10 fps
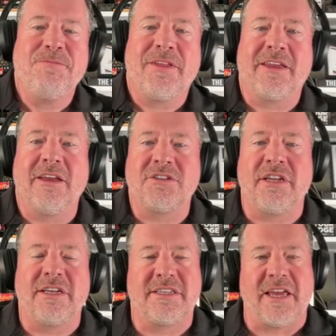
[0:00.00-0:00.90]
Like, here's an
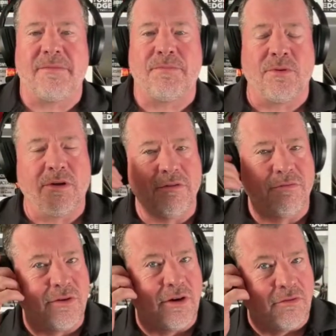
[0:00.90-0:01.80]

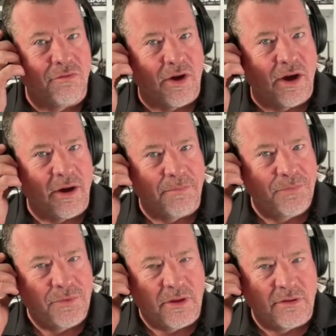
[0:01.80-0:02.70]
example
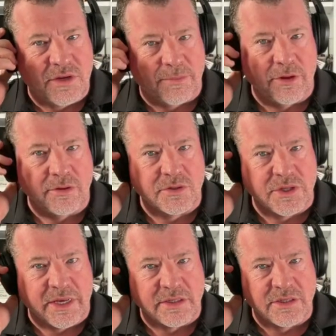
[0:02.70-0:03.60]
of some of those
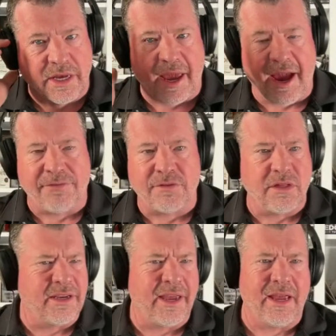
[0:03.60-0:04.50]
things. It's like
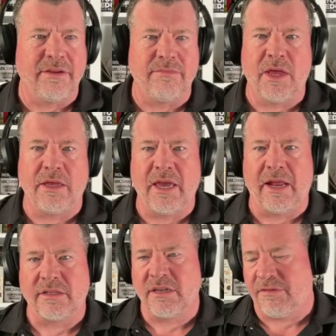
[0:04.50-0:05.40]
hey, you had
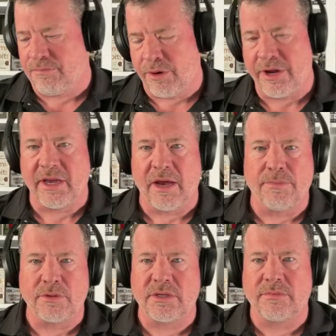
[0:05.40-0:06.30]
a tough breakup
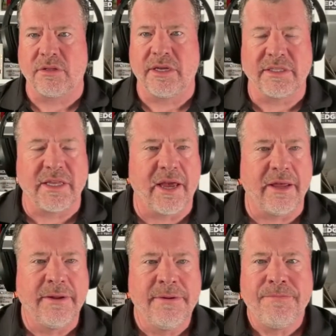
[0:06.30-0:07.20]
or something like that.
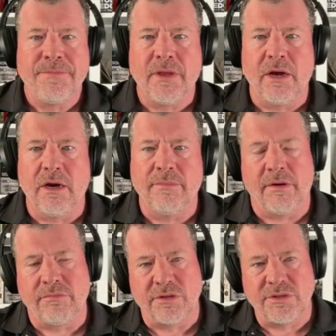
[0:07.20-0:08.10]

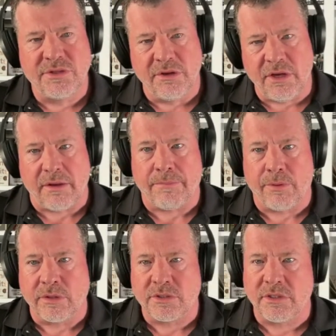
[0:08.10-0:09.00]
A resilient
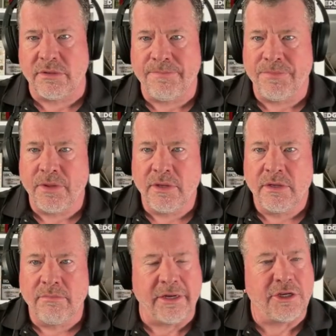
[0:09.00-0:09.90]
person
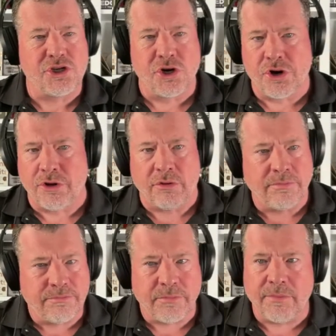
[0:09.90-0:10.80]
might journal
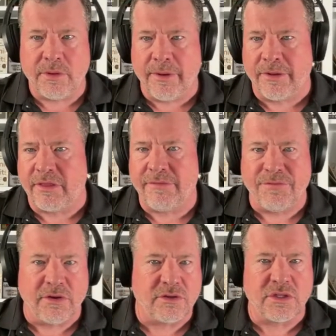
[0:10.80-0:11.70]
maybe about their
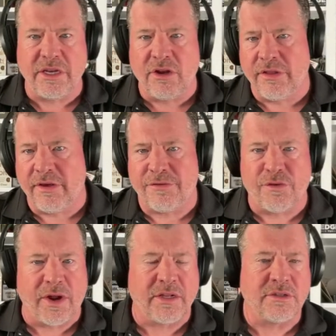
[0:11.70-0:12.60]
feelings, lean on their
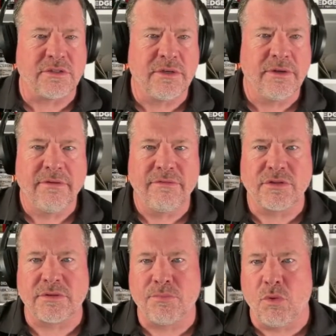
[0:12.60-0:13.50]
friends for
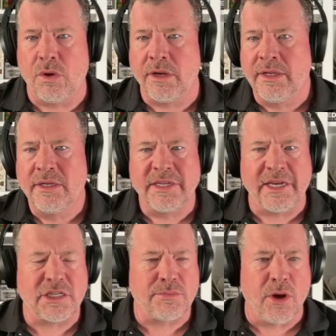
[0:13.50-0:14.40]
support,
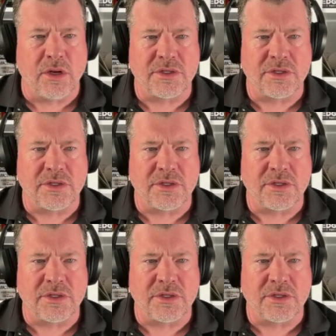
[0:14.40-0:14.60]
take small